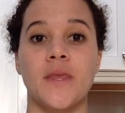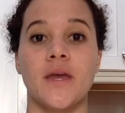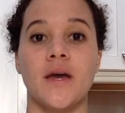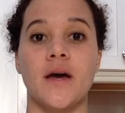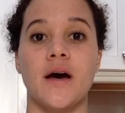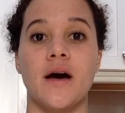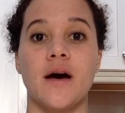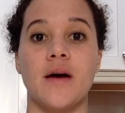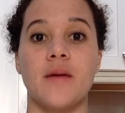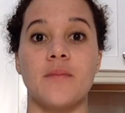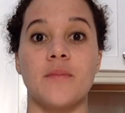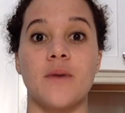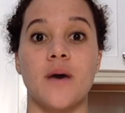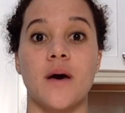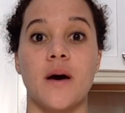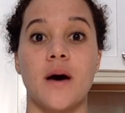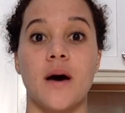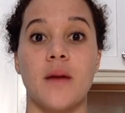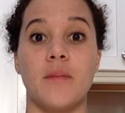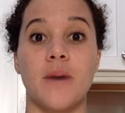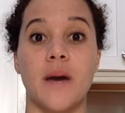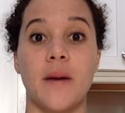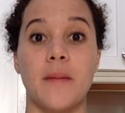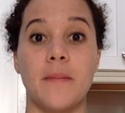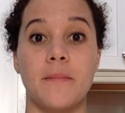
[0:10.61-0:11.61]

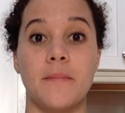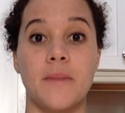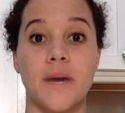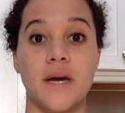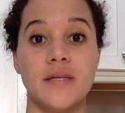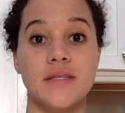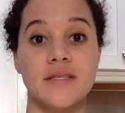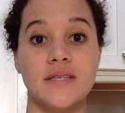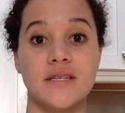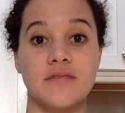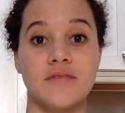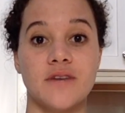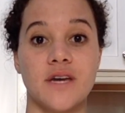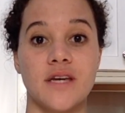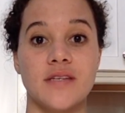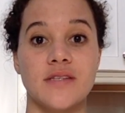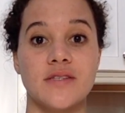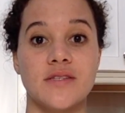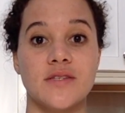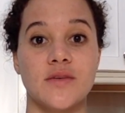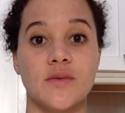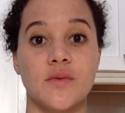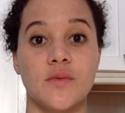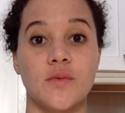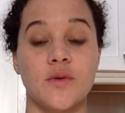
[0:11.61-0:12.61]
My best
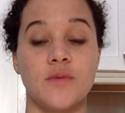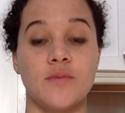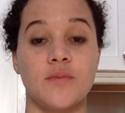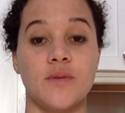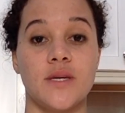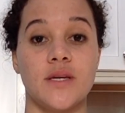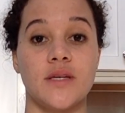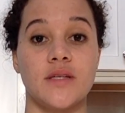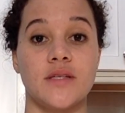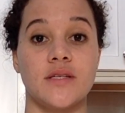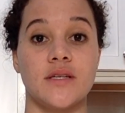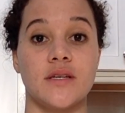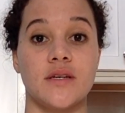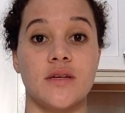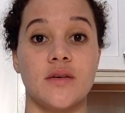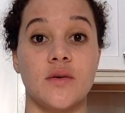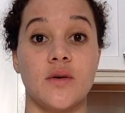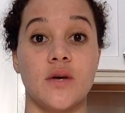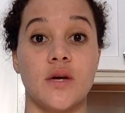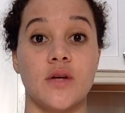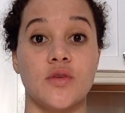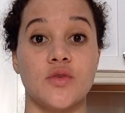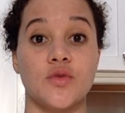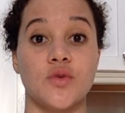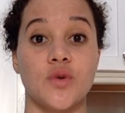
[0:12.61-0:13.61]
advice would be to
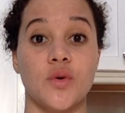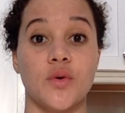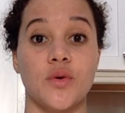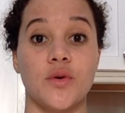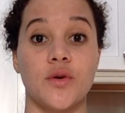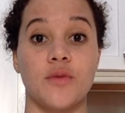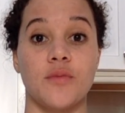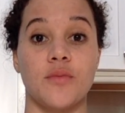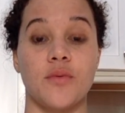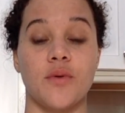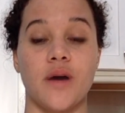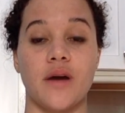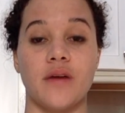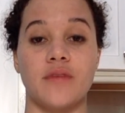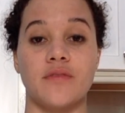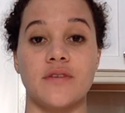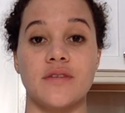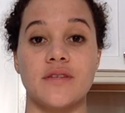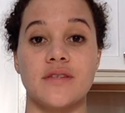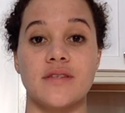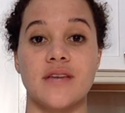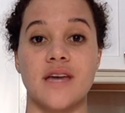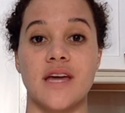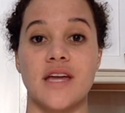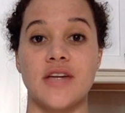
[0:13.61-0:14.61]
control your
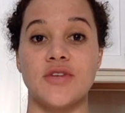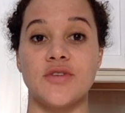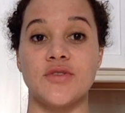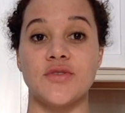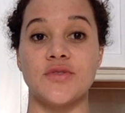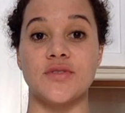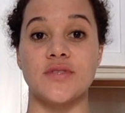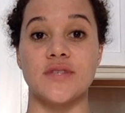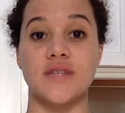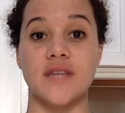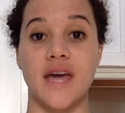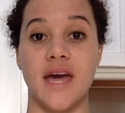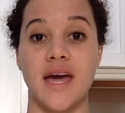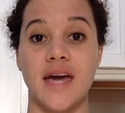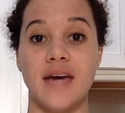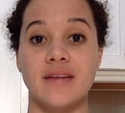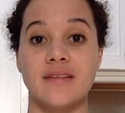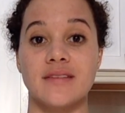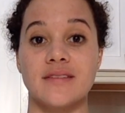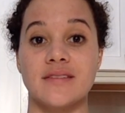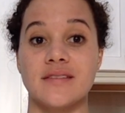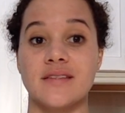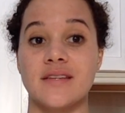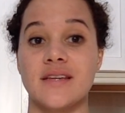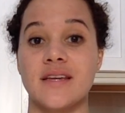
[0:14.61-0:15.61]
breakfast and your
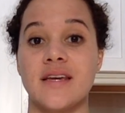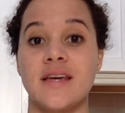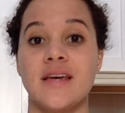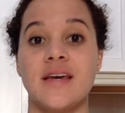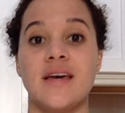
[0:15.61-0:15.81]
snacks.